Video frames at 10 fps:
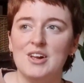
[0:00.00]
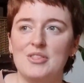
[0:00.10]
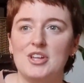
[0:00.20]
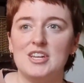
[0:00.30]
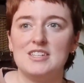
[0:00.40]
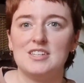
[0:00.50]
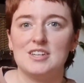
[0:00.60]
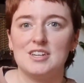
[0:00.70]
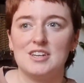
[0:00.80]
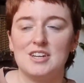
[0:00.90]
that is
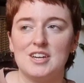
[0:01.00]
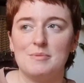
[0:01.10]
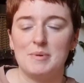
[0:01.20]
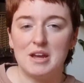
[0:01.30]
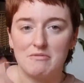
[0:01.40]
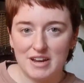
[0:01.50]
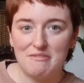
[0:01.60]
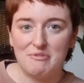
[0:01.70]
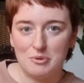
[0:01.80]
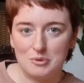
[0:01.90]
being
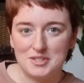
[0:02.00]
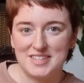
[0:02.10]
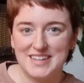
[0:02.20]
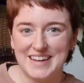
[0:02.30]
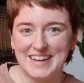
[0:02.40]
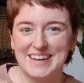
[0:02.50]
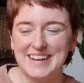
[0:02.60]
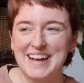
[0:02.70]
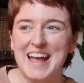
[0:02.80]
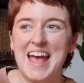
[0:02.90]
reinforced
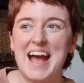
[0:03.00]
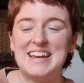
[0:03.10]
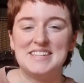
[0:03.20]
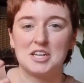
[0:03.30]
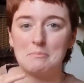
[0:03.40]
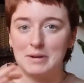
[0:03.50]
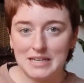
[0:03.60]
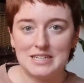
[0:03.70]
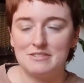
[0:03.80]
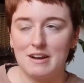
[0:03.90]
and is a complete
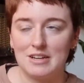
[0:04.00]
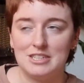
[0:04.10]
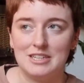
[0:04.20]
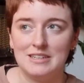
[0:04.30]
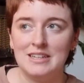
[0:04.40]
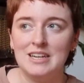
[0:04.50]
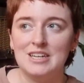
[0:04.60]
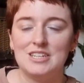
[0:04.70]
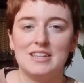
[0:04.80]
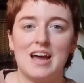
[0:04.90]
distraction
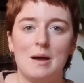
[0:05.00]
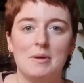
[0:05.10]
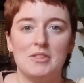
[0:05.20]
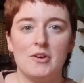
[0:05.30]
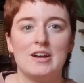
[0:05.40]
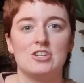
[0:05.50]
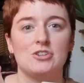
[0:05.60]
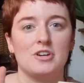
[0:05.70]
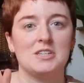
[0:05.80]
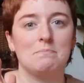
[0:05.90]
to the habit that you're actually
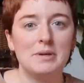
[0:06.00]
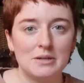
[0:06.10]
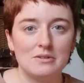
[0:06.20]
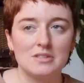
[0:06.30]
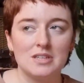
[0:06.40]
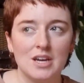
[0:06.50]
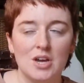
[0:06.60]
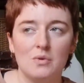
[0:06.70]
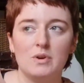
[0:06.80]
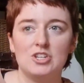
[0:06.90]
trying to build,
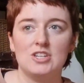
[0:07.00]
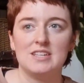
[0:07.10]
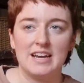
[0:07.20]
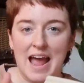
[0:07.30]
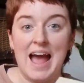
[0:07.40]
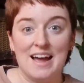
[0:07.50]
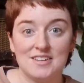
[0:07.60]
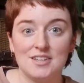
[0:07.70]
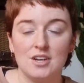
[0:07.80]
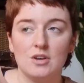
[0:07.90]
which is an ad,
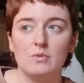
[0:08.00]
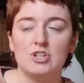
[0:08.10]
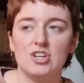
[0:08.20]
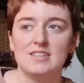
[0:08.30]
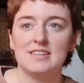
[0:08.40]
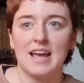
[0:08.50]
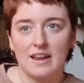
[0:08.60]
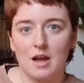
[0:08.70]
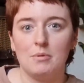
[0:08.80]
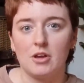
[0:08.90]
which is getting
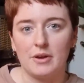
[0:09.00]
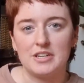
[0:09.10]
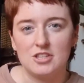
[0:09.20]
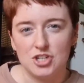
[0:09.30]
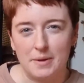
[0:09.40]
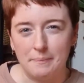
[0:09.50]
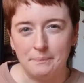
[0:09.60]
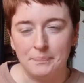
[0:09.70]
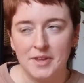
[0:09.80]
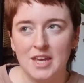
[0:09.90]
up and going to the gym.
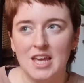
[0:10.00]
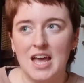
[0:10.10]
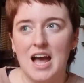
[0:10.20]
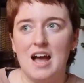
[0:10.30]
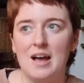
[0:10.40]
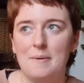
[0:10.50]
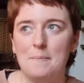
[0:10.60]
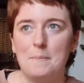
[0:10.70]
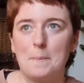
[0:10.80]
And